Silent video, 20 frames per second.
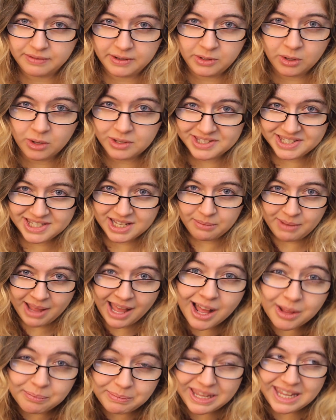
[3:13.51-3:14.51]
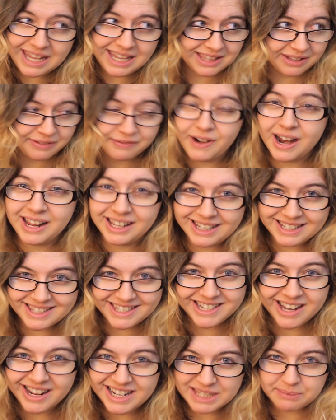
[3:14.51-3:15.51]
for not somehow being the
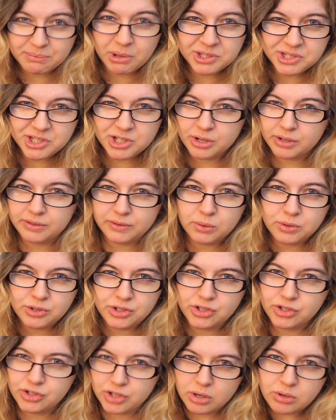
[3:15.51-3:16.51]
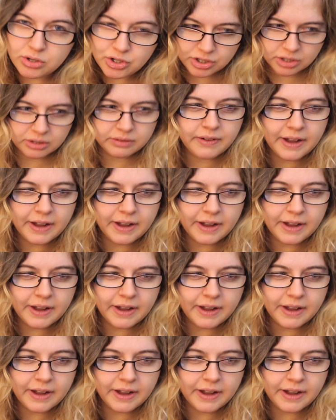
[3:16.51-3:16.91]
Frankenstein's monster of all social,